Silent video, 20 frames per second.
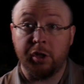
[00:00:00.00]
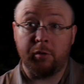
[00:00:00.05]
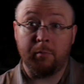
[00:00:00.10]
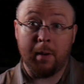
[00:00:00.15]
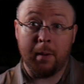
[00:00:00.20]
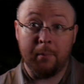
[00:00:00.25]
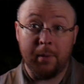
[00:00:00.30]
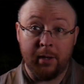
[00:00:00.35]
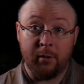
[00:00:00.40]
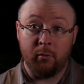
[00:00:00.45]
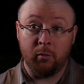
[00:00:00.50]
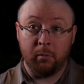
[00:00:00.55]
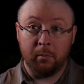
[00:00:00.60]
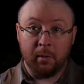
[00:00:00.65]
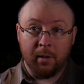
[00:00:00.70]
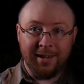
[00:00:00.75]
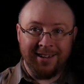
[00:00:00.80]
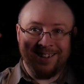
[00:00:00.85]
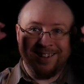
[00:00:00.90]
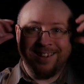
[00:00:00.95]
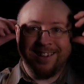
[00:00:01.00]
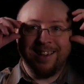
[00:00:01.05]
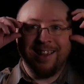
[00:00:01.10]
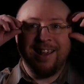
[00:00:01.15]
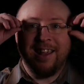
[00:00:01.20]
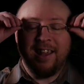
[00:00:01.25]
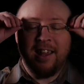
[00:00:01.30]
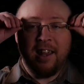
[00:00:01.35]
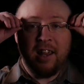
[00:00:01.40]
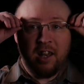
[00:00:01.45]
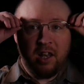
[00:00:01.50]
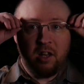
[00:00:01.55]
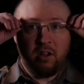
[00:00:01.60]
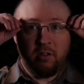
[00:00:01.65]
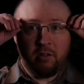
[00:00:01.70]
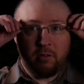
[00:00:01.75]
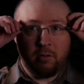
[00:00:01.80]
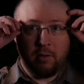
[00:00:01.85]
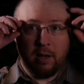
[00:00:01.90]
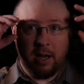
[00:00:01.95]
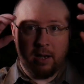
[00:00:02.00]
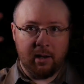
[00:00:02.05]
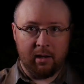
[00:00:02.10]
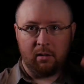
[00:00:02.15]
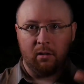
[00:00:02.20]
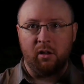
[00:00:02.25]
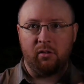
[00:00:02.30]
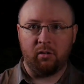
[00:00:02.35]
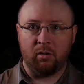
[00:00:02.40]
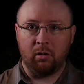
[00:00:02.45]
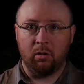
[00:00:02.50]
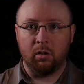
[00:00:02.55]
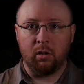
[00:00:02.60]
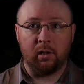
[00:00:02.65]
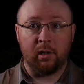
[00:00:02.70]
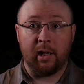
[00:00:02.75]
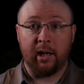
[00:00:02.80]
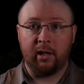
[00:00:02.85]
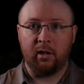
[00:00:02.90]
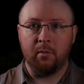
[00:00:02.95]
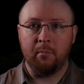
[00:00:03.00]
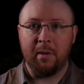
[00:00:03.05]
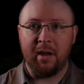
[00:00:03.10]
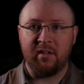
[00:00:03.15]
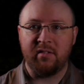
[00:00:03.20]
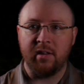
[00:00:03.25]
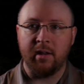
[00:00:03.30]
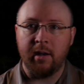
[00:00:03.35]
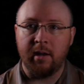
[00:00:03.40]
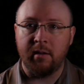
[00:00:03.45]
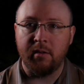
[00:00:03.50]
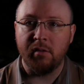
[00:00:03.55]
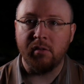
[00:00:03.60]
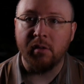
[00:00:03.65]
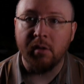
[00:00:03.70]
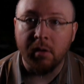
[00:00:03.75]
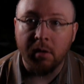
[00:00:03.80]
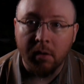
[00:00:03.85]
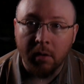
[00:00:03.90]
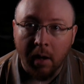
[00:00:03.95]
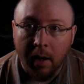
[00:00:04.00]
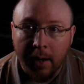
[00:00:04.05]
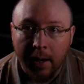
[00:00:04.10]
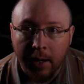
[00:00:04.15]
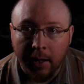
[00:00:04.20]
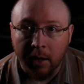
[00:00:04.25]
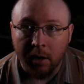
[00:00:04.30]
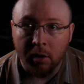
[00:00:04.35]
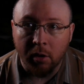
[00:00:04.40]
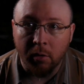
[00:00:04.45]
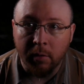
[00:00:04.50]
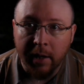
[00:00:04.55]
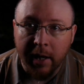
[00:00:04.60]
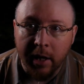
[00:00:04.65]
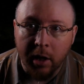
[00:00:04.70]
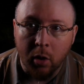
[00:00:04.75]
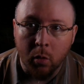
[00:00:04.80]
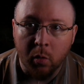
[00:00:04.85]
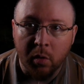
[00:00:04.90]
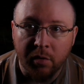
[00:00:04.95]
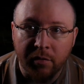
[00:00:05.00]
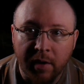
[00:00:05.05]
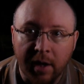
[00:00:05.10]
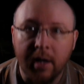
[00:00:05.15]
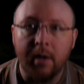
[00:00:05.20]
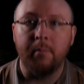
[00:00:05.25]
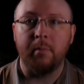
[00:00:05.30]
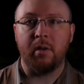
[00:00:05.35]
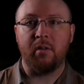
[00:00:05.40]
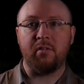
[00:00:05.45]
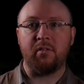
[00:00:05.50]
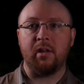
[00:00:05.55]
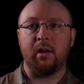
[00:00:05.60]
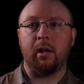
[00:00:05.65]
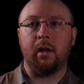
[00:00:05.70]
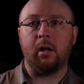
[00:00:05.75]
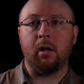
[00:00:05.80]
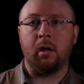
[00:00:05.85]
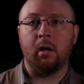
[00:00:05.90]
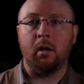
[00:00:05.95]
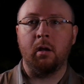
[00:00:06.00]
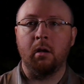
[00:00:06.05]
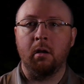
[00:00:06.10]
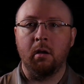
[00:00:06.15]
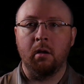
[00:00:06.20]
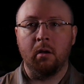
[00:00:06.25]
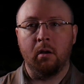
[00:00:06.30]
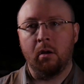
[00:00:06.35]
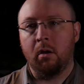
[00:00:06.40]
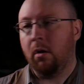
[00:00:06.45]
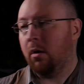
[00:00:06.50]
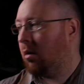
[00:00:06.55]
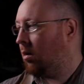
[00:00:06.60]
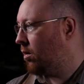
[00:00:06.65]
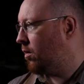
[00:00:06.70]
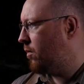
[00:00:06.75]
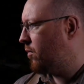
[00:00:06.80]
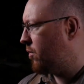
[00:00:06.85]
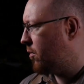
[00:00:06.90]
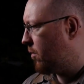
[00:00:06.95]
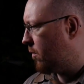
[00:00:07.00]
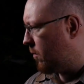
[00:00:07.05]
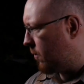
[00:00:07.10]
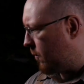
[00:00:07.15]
is my bedroom, so that it doesn't look like the mess it is, and I can create new environments in it. So,